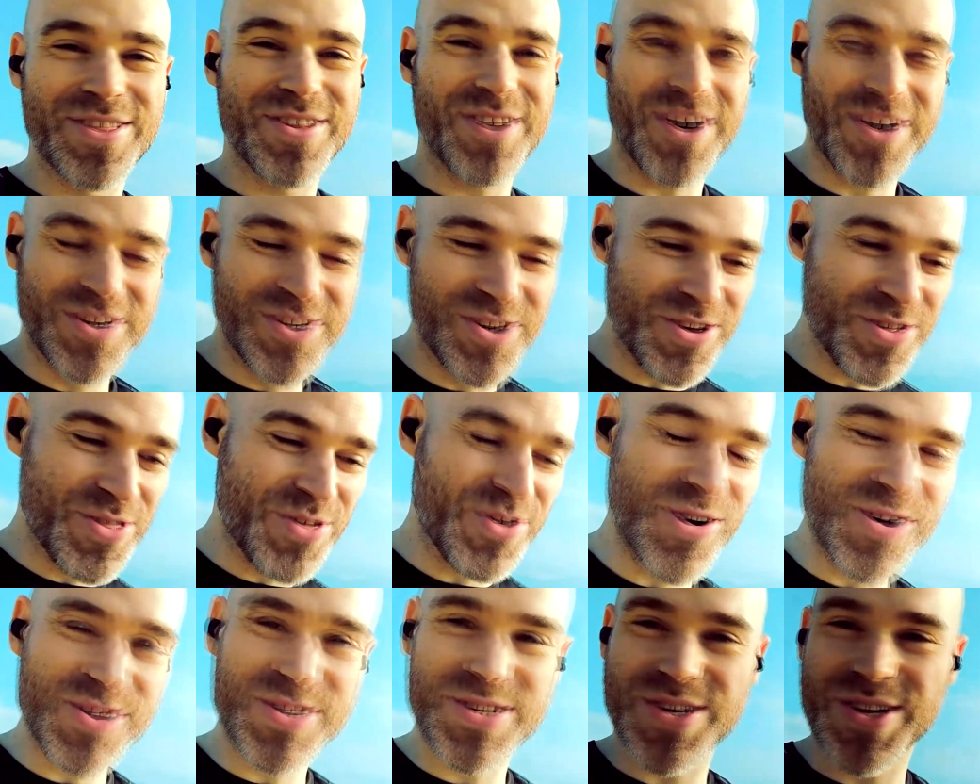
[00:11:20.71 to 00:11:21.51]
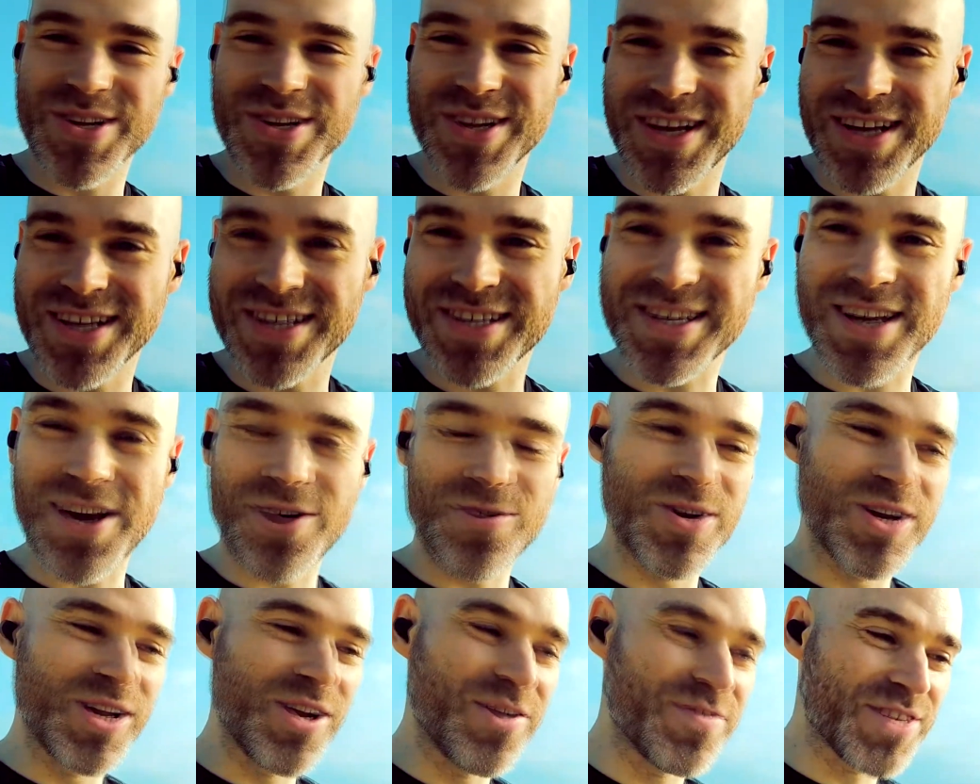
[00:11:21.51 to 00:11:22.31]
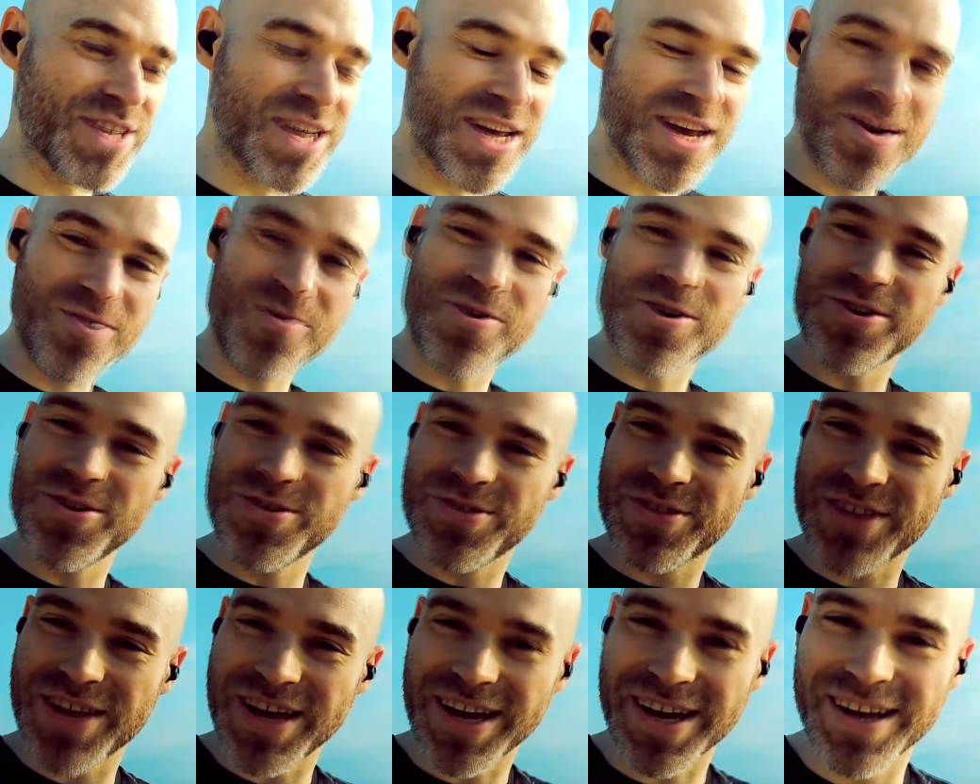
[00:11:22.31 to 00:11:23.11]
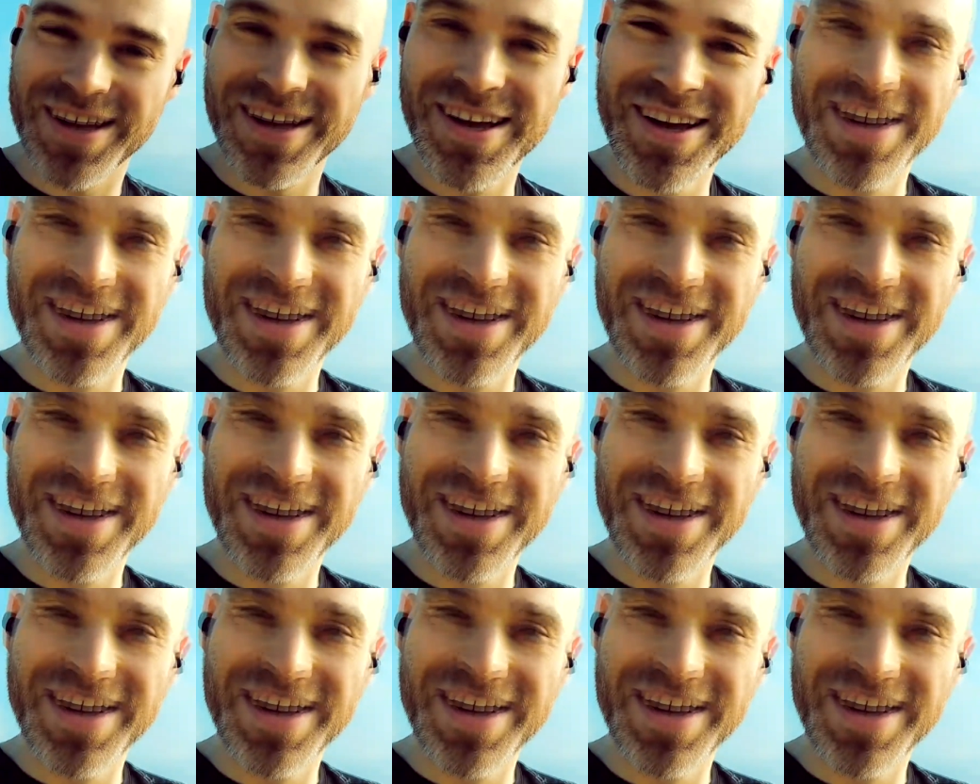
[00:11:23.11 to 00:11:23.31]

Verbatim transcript: on your thoughts on this. I would love to hear what you think.